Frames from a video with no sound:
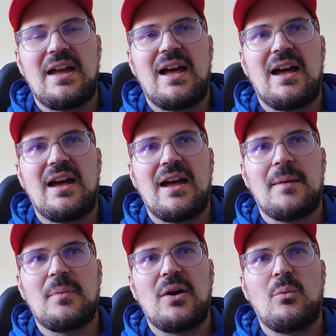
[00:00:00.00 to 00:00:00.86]

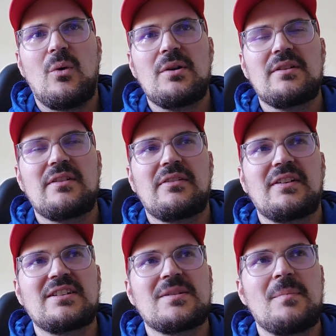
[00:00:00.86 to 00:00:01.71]
Um, one other
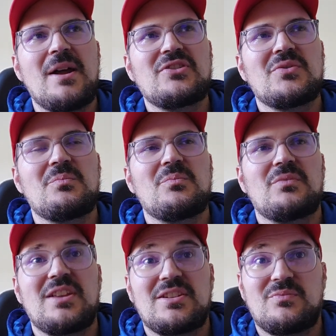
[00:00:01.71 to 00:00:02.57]
thing to mention,
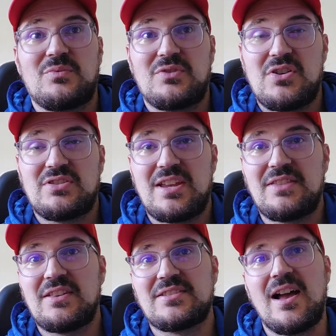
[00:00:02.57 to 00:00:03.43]
this we've just
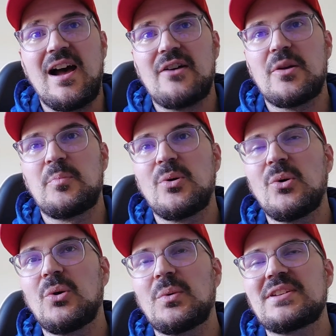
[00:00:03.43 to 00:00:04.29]
seen the Sahara
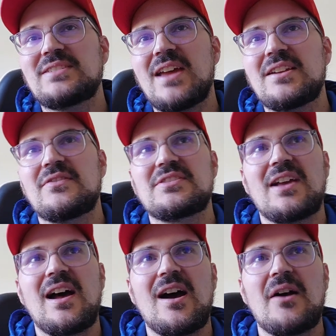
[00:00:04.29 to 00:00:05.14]
pool. We stayed in the
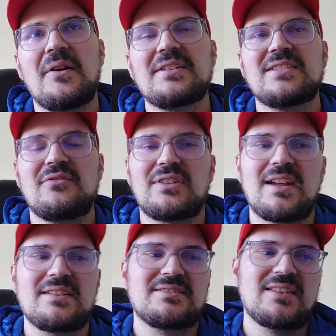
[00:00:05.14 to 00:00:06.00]
Sahara, seven
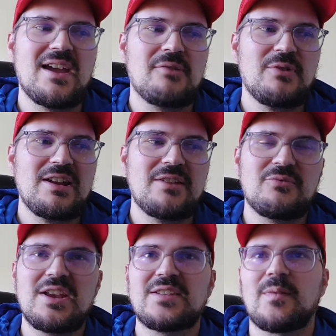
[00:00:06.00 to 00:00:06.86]
nights there, really
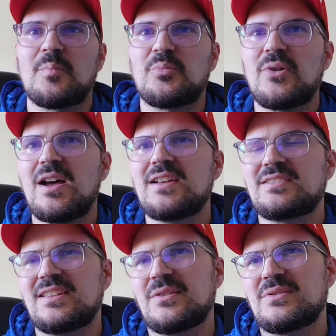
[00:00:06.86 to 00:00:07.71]
reasonable price. I
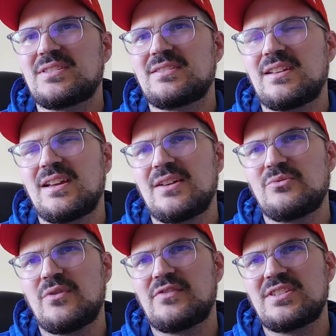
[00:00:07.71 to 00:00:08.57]
think it was uh,
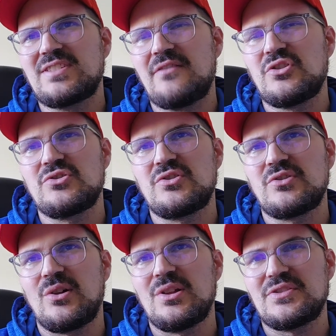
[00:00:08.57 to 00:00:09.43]
roughly seven hundred
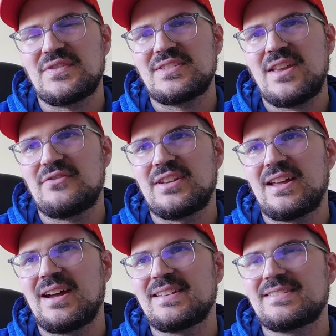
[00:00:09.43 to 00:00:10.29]
dollars for seven
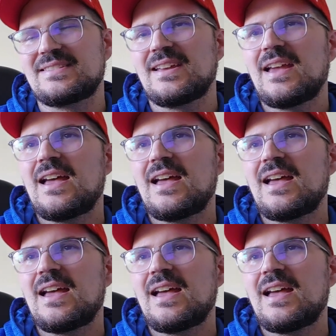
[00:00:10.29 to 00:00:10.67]
nights.